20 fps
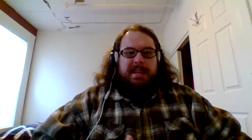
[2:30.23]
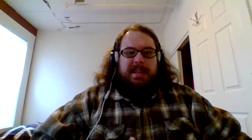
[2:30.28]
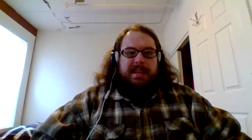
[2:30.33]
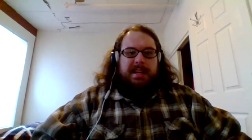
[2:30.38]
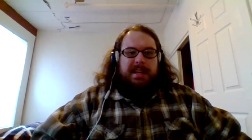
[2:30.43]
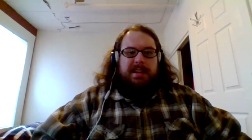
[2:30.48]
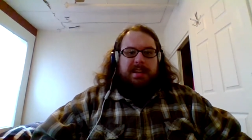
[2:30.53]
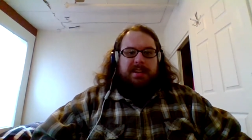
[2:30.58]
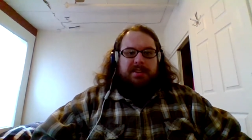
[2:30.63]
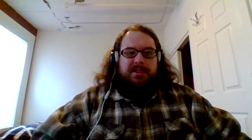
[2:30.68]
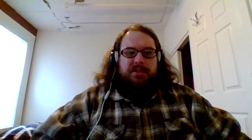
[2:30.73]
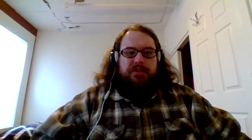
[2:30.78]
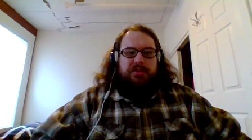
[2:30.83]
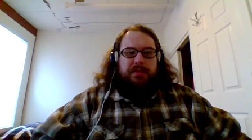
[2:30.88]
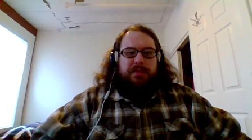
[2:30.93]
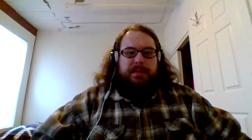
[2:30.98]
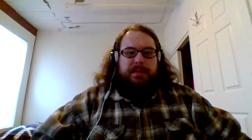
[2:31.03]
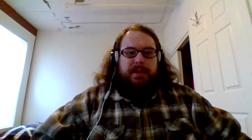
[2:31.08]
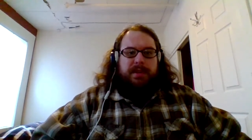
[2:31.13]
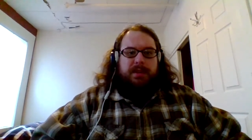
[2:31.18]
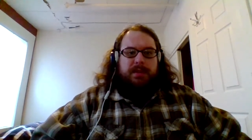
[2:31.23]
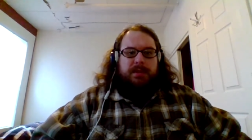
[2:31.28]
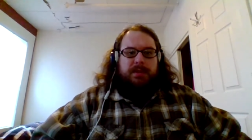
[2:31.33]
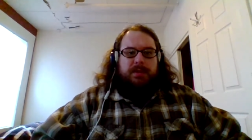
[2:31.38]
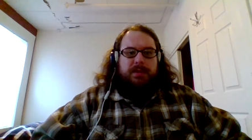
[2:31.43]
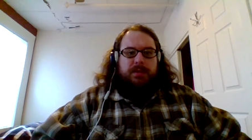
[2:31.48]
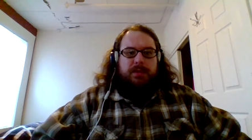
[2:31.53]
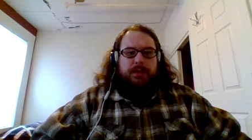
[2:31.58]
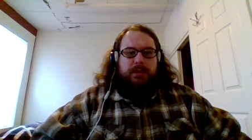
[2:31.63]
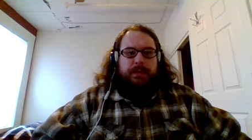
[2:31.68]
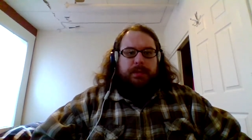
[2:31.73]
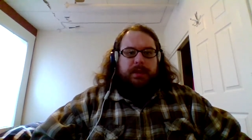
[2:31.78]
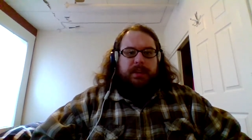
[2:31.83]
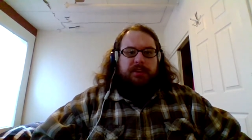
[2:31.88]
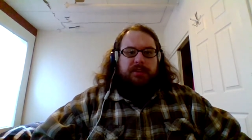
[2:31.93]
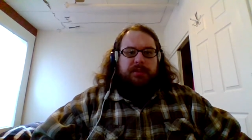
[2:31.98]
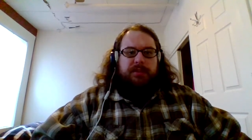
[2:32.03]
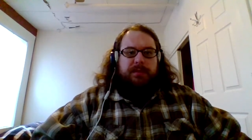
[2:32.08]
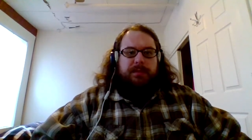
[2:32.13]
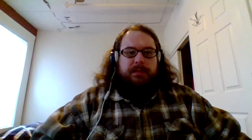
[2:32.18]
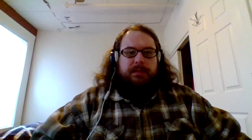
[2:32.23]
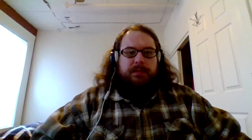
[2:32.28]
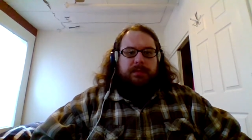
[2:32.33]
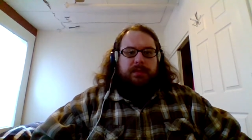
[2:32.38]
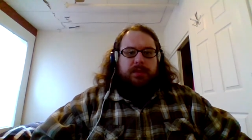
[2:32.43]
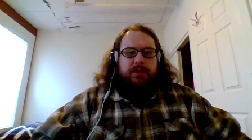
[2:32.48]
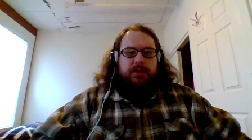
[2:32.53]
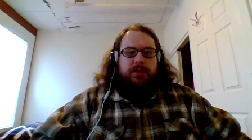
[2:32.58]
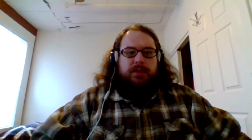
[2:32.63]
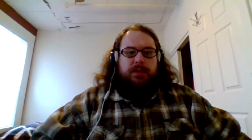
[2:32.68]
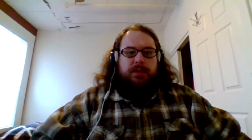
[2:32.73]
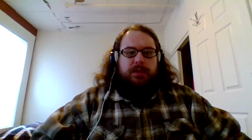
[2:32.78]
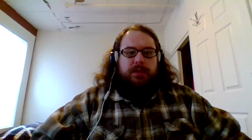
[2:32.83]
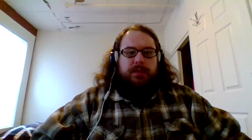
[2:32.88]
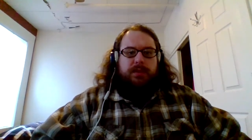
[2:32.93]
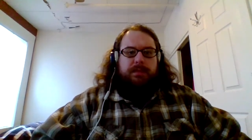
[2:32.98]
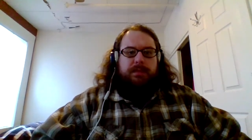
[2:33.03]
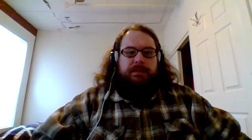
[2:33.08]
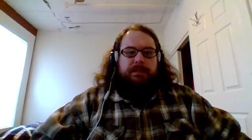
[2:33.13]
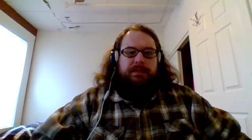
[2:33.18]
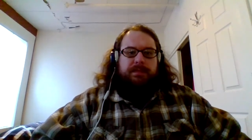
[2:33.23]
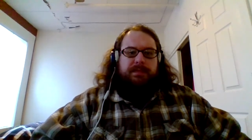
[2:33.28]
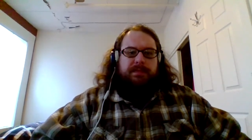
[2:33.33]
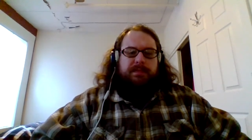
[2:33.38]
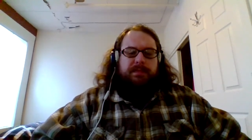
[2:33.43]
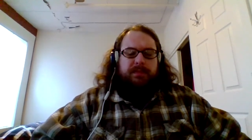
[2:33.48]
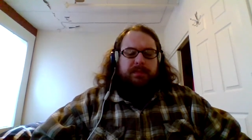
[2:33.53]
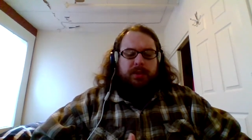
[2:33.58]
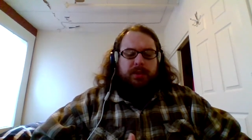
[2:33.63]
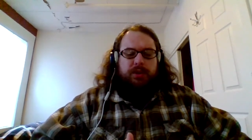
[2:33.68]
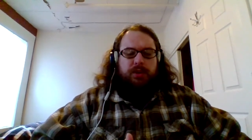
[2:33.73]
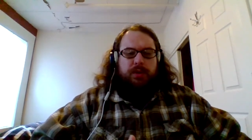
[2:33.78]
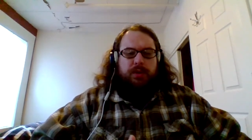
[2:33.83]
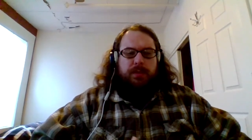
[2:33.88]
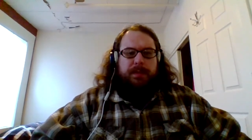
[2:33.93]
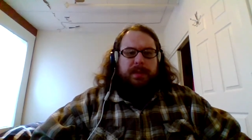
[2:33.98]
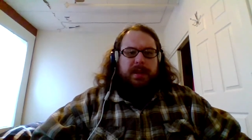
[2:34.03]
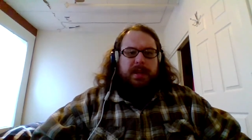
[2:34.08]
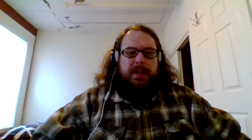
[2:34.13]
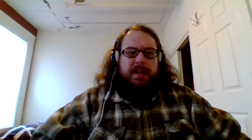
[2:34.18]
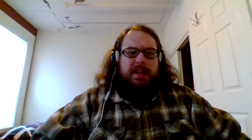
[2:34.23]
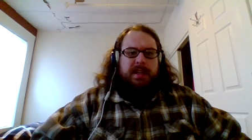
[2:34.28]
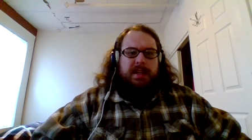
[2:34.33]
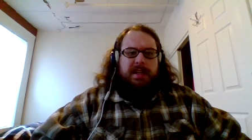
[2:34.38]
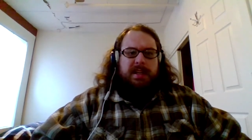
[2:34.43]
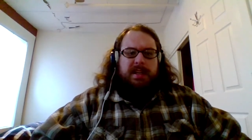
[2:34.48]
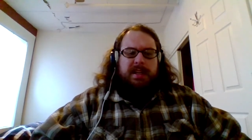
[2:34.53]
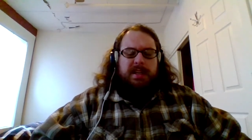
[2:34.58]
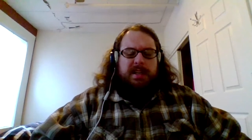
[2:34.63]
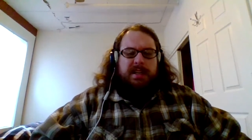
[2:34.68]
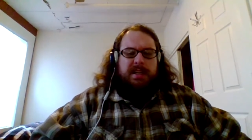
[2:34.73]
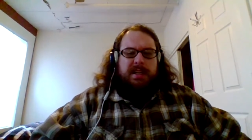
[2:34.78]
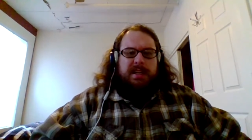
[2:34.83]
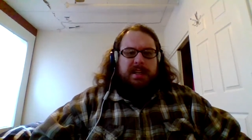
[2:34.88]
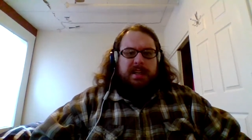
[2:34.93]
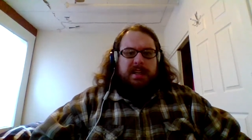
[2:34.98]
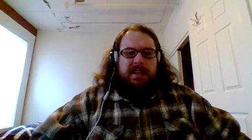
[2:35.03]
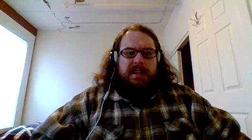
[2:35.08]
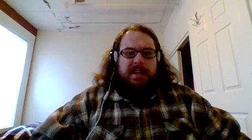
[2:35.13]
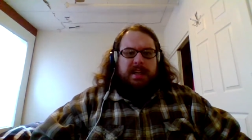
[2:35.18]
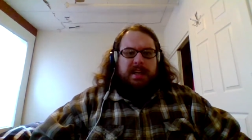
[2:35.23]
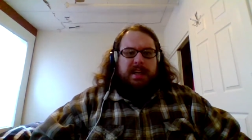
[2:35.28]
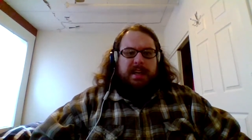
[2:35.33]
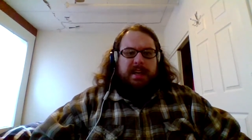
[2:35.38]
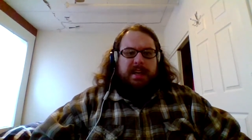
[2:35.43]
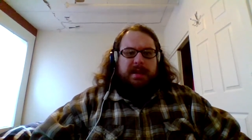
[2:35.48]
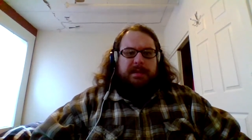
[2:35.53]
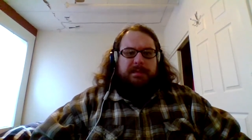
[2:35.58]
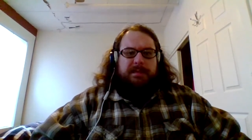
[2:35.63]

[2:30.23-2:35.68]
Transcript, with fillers: it's usually a pretty cool place, cool group, but yeah.